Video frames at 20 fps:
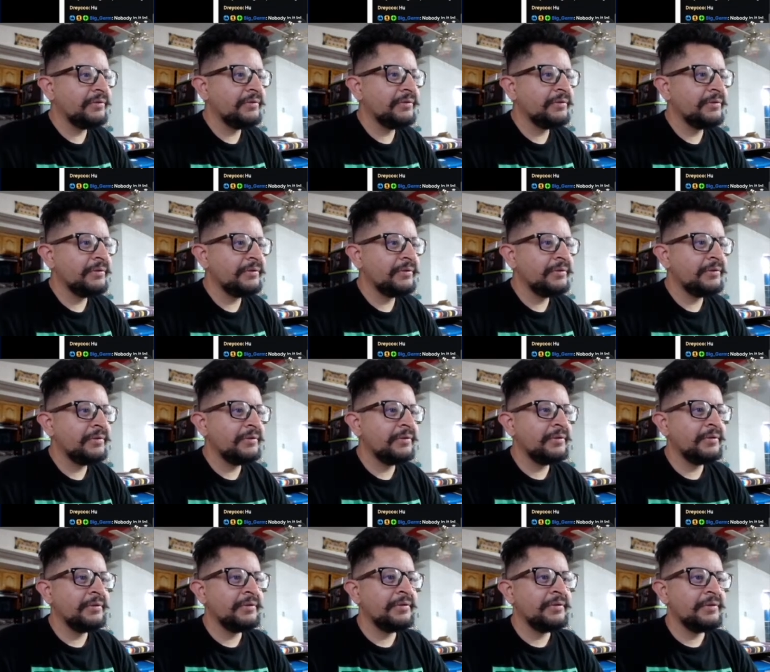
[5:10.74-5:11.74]

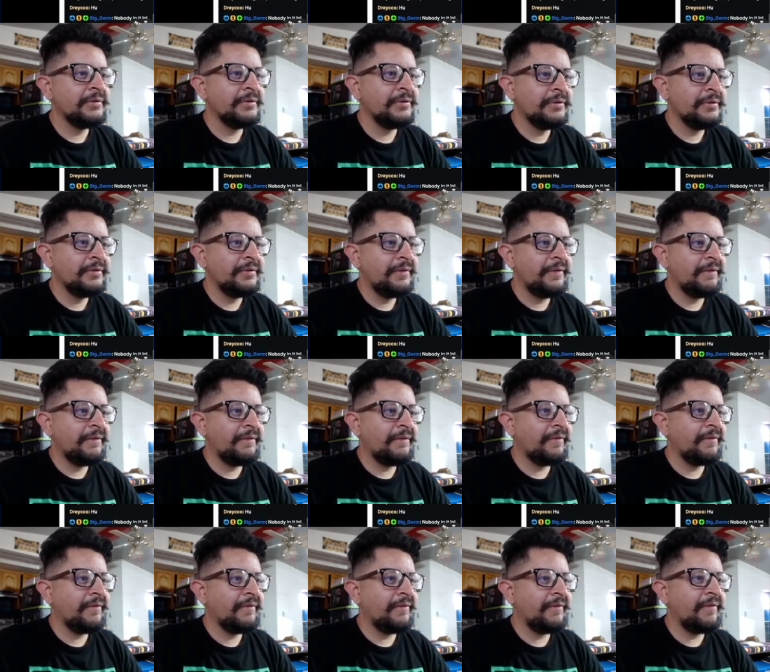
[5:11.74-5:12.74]

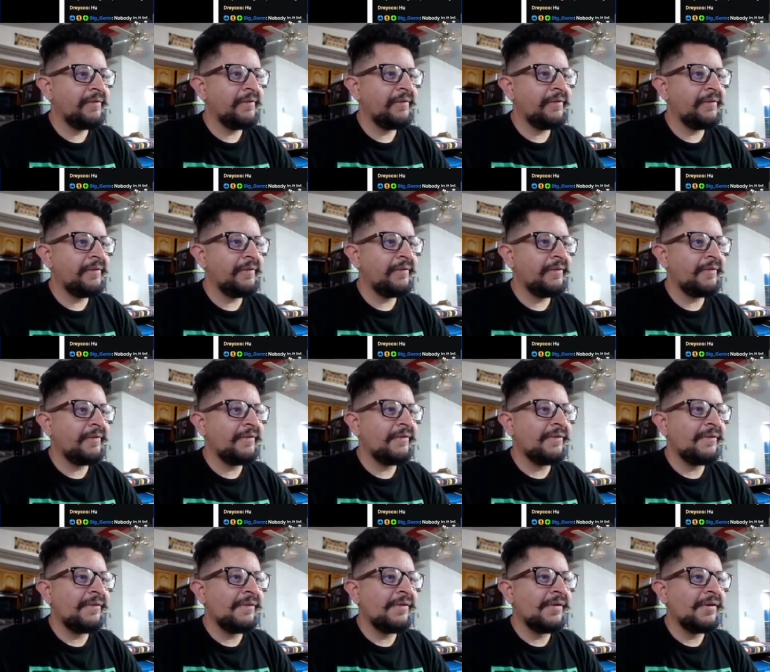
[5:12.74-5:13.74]

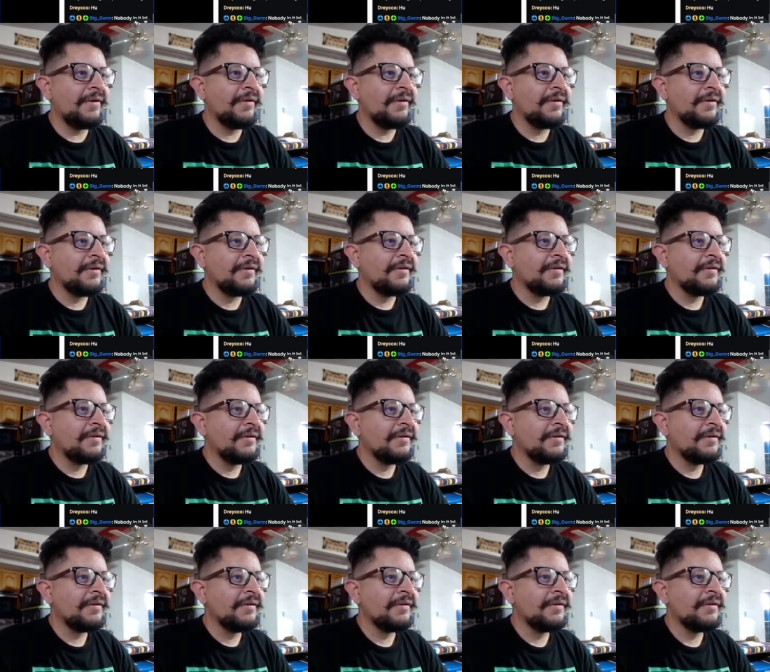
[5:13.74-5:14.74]

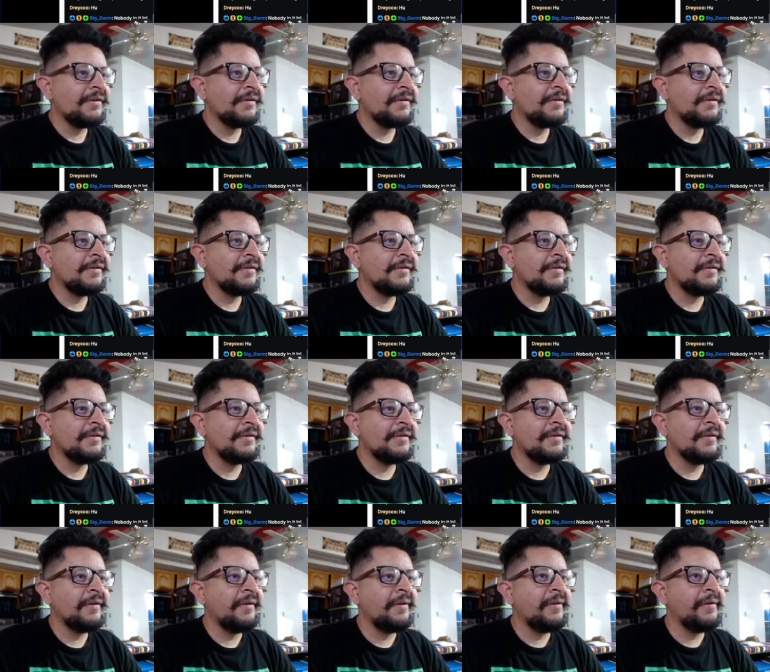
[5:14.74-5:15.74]

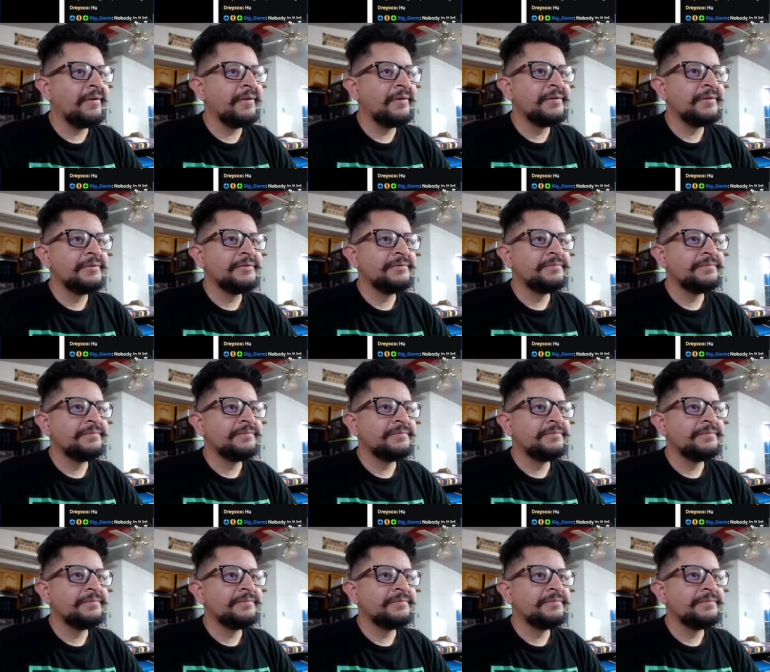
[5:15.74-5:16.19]
Nothing is said.